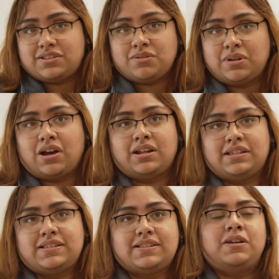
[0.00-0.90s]
to be
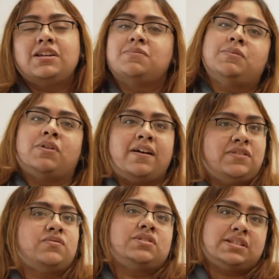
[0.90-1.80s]
honest, because people
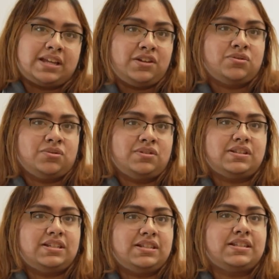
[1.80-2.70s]
have different
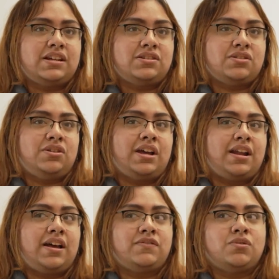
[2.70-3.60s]
schedules and such, so you
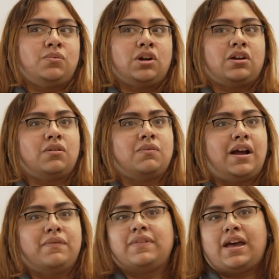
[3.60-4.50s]
kind of have to work
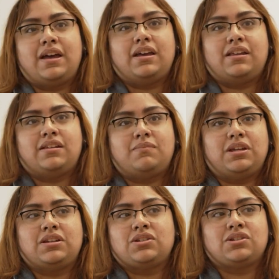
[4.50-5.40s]
around that and then
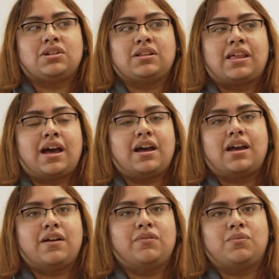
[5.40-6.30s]
making sure
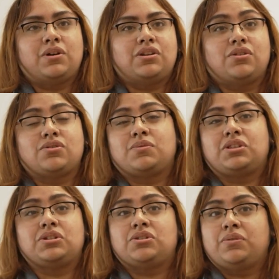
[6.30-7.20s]
that everyone knows
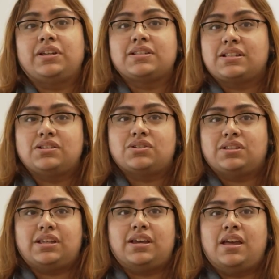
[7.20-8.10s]
what they're doing,
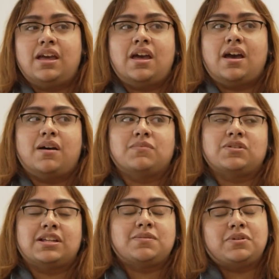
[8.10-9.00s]
essentially.
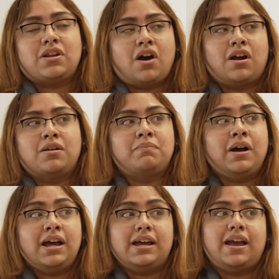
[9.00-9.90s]
So that's been hard,
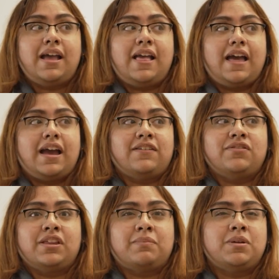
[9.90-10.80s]
but I
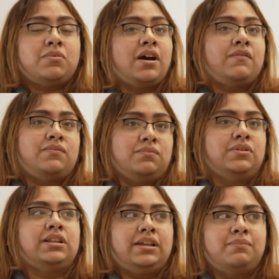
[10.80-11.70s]
feel like people have
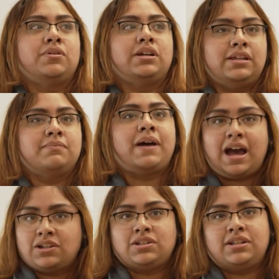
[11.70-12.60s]
really put in
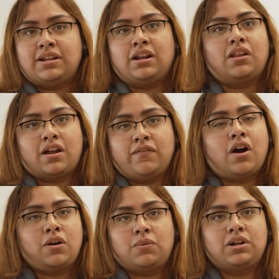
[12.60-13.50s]
passion and a lot of
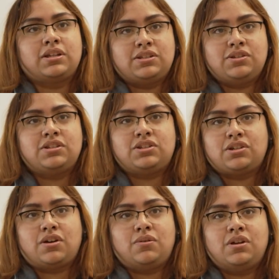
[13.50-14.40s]
hard work into this
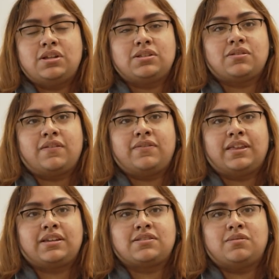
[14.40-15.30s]
show, so I feel
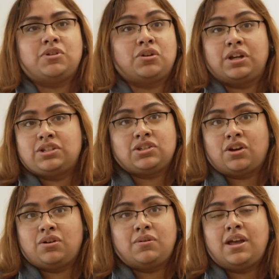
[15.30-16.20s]
like it's going to be a great
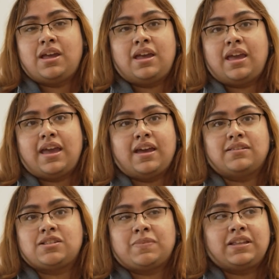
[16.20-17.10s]
show.
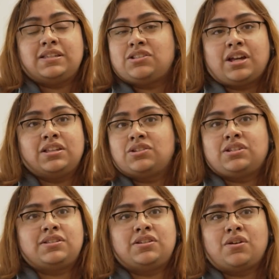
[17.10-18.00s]
And despite these
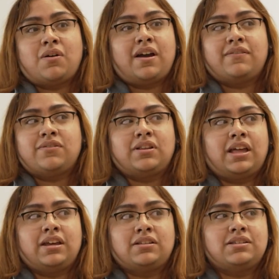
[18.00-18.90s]
challenges, I feel
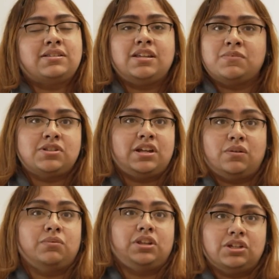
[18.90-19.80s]
like the team has done
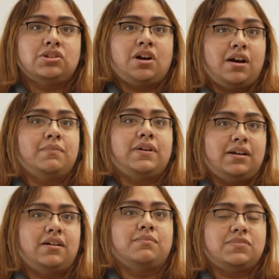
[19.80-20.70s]
a really good job
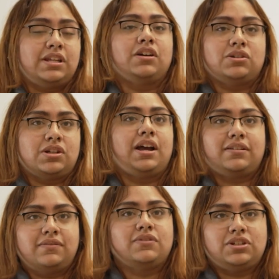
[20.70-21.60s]
staying on track,
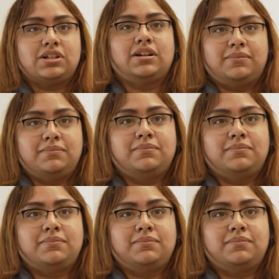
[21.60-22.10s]
for sure.